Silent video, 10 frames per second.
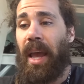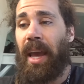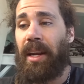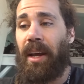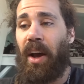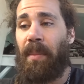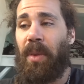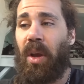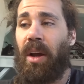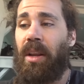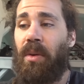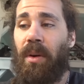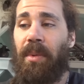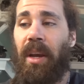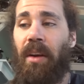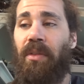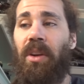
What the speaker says: and you want to be careful.